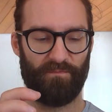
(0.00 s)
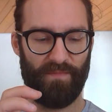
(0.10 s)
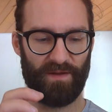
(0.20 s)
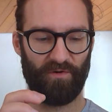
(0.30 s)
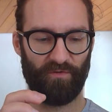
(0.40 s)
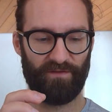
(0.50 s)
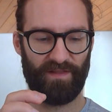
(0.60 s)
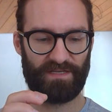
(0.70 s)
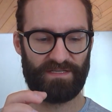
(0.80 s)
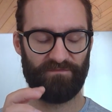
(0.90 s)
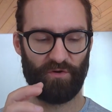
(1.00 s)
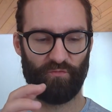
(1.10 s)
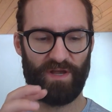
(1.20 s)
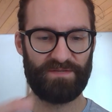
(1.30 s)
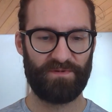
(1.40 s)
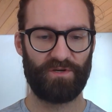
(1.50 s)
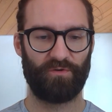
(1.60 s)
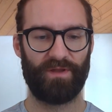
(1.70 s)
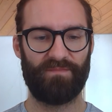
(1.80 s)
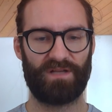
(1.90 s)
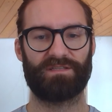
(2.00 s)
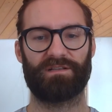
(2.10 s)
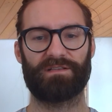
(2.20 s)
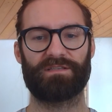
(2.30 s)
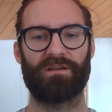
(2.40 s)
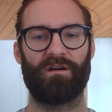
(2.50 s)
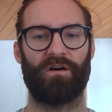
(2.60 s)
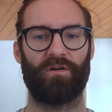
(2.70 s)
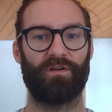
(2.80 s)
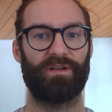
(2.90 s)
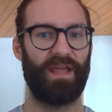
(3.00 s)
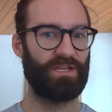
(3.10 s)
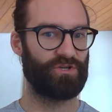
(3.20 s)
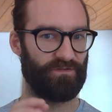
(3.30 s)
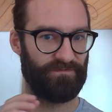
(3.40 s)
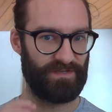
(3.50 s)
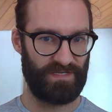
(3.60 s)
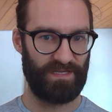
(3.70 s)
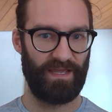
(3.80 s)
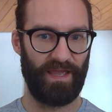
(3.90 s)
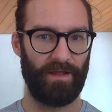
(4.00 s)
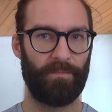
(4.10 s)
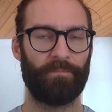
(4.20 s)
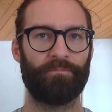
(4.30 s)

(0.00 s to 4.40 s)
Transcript: metabolic reflex, if your respiratory muscles are in danger of fatiguing,